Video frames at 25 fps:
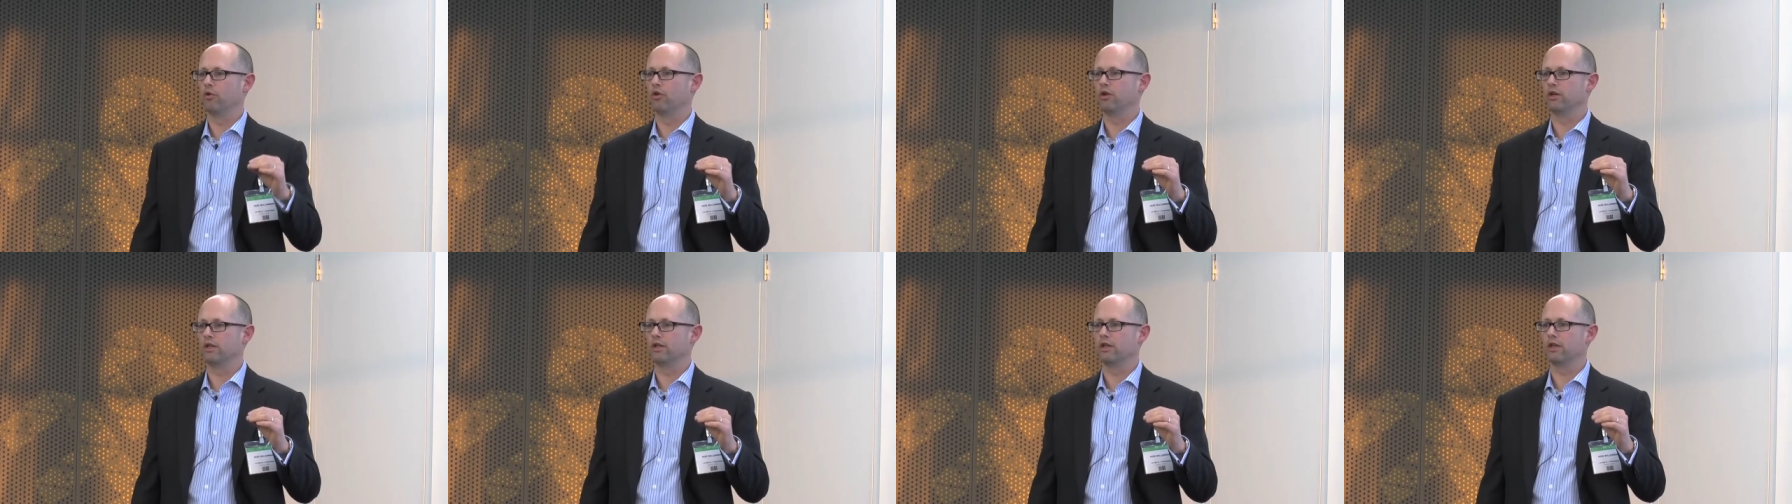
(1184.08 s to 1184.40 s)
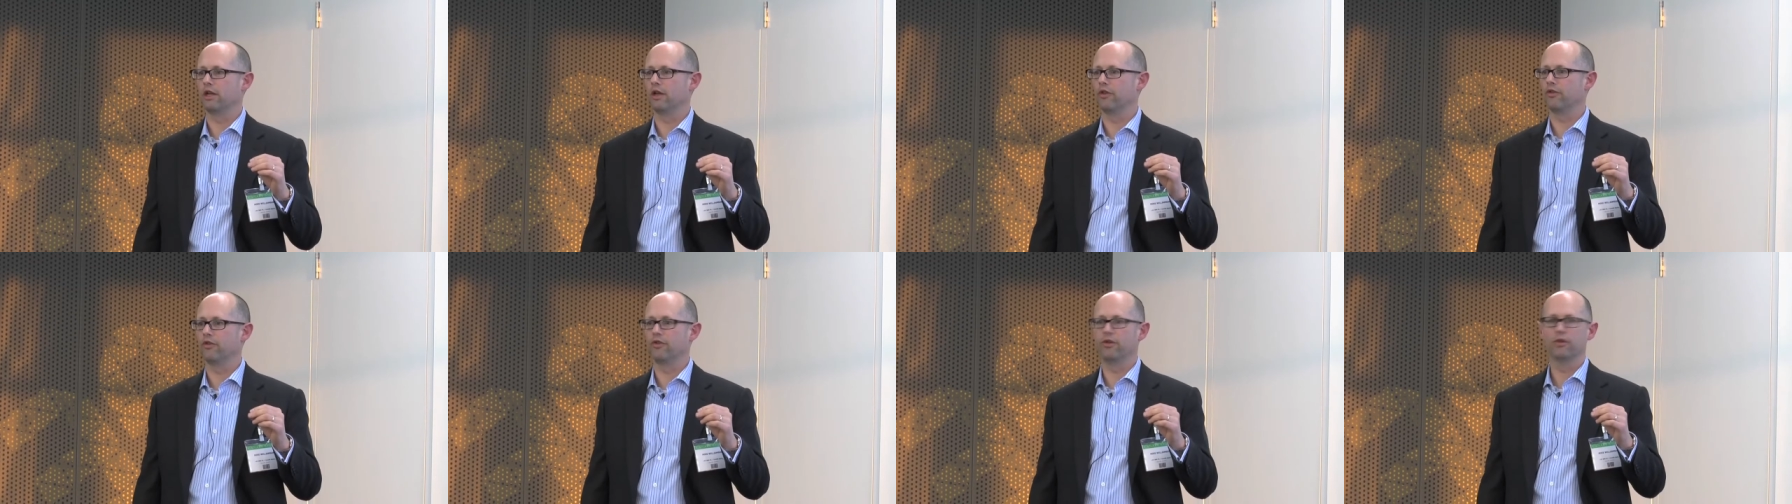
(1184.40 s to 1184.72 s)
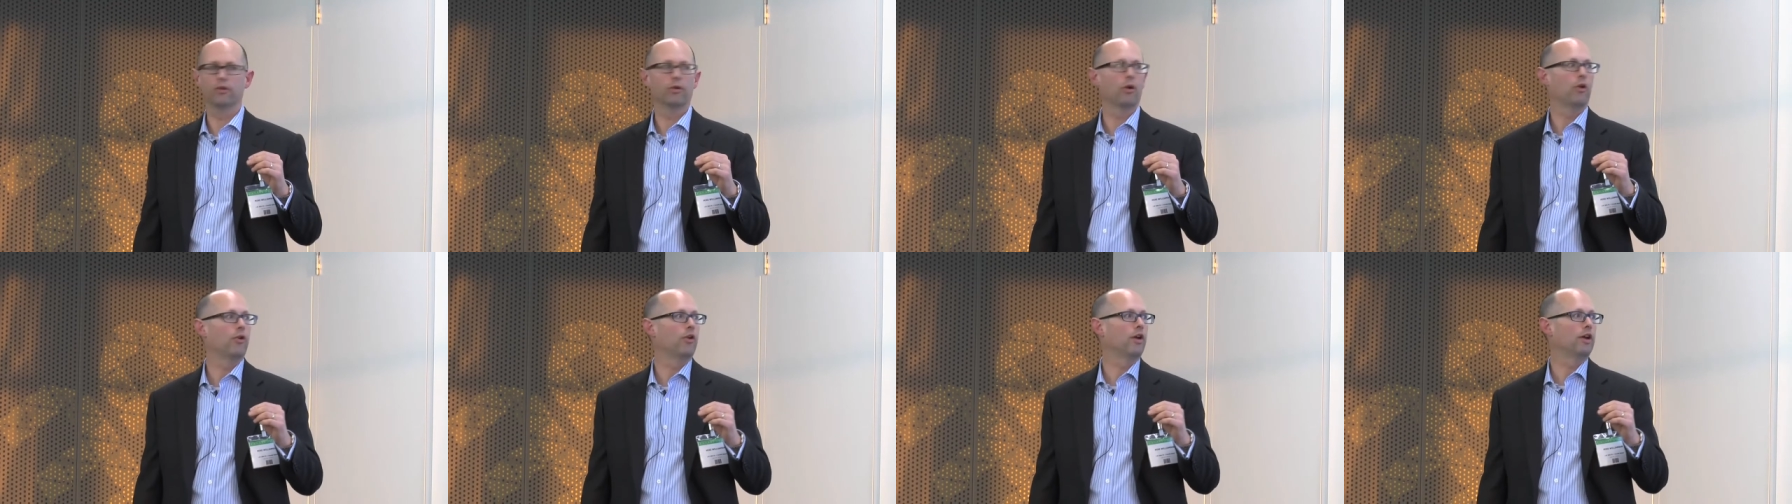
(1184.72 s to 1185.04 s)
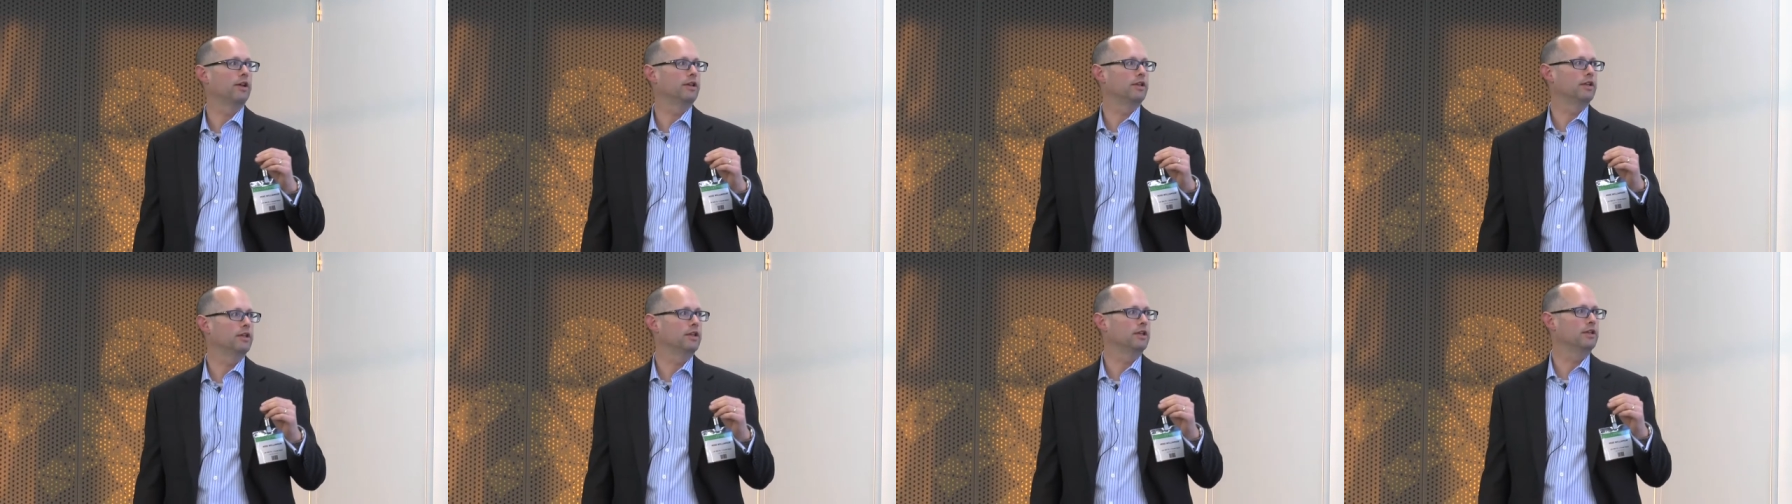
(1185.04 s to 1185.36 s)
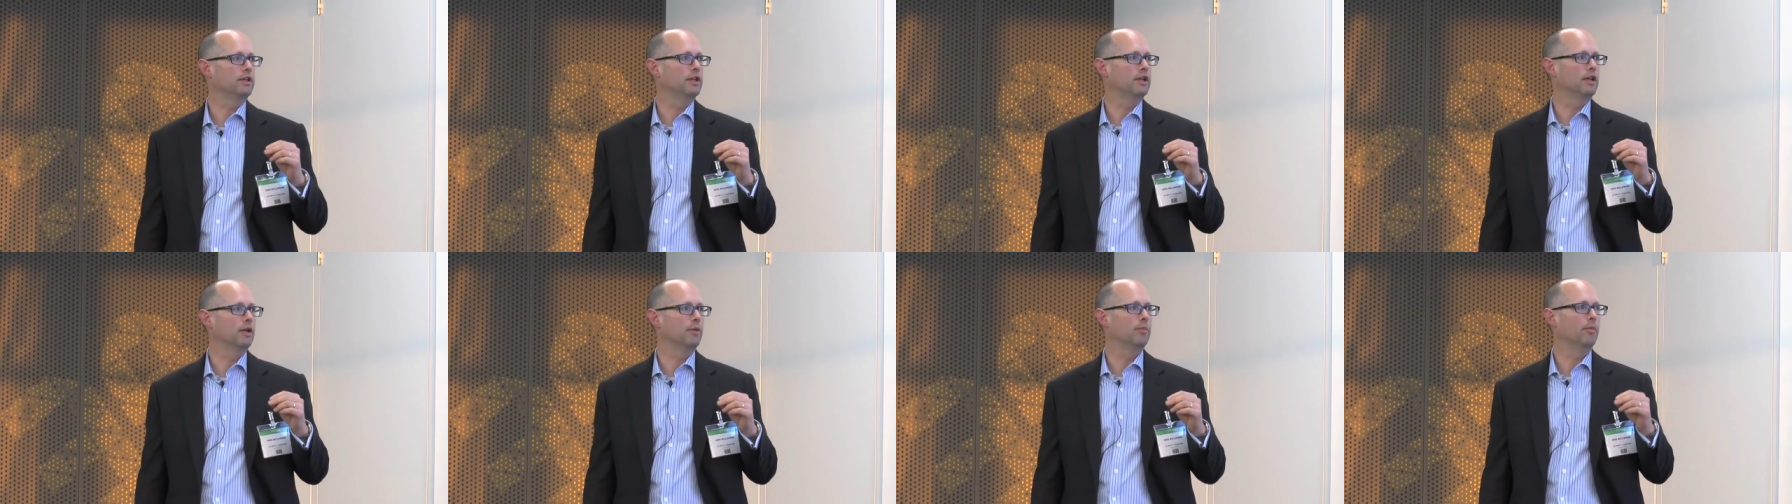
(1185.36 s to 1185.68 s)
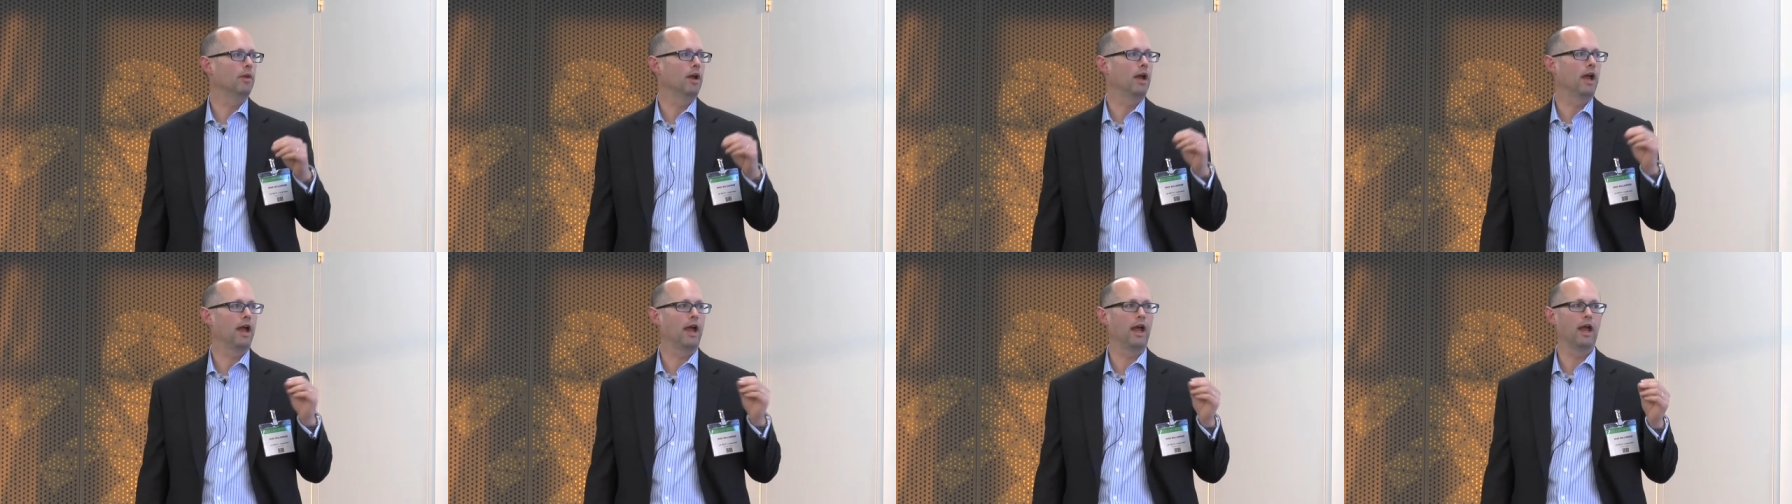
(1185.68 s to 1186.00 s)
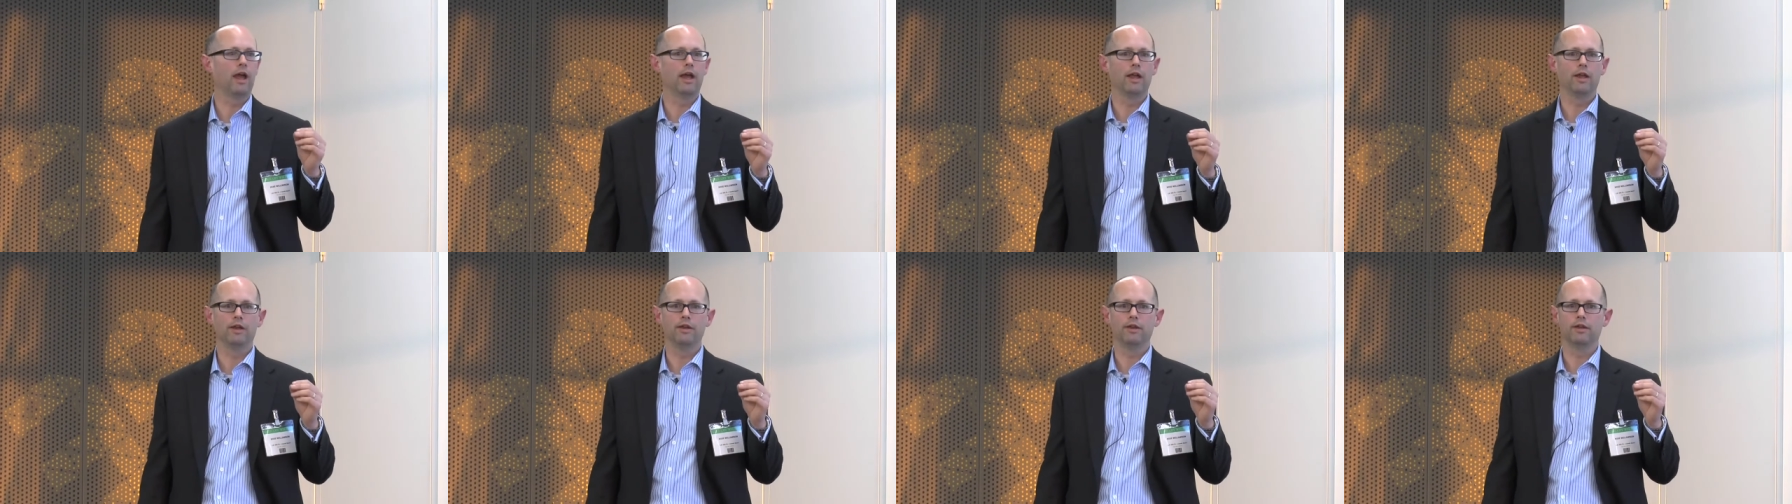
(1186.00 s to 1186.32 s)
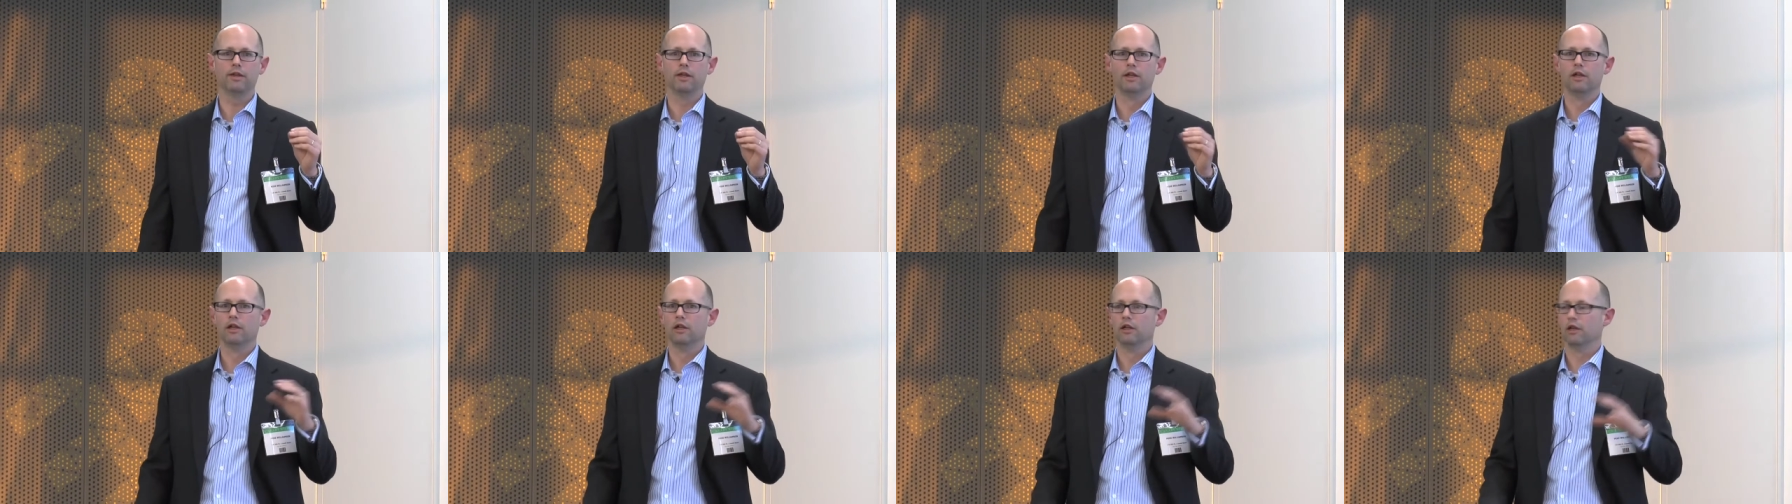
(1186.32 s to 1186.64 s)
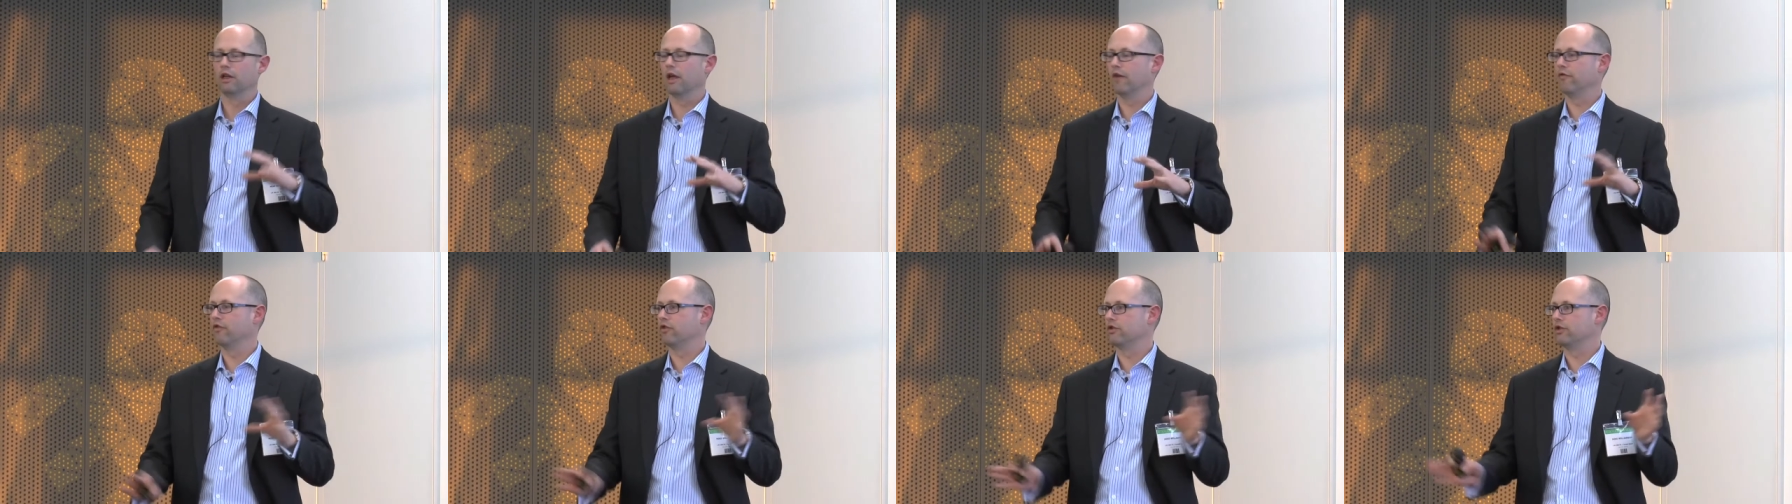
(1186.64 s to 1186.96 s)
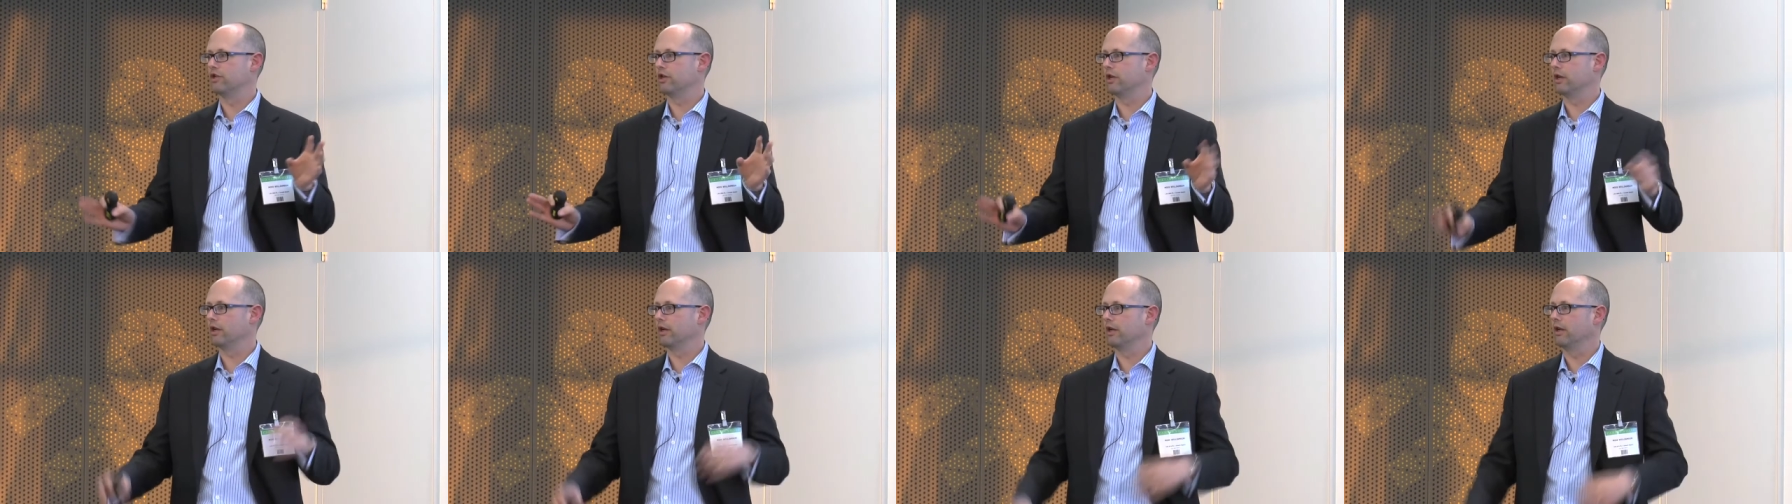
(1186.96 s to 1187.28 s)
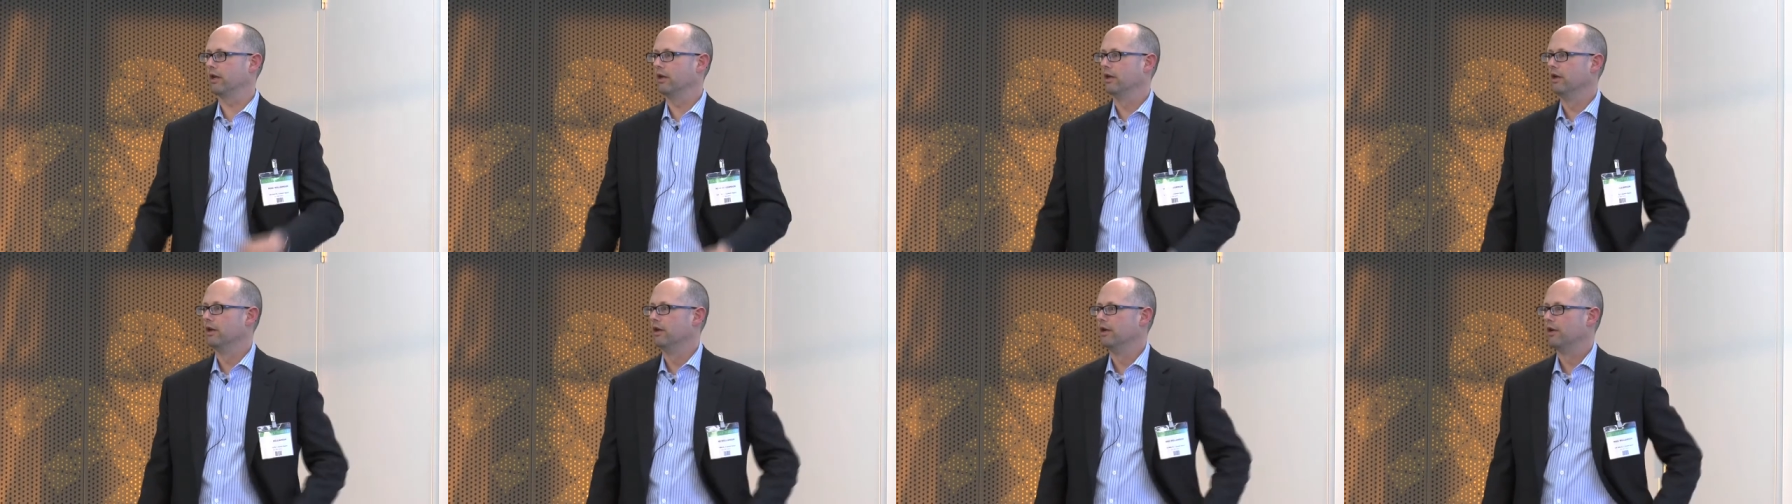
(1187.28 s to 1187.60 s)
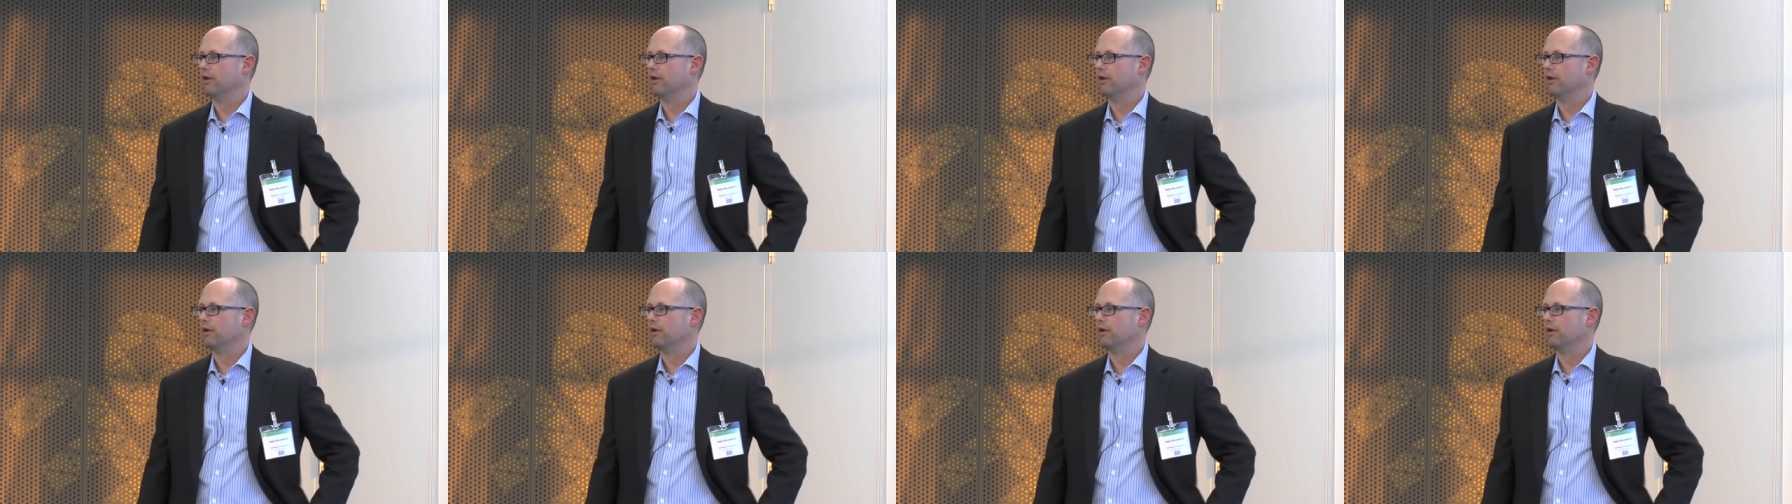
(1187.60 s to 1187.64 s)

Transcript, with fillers: by putting together your own IT team and leveraging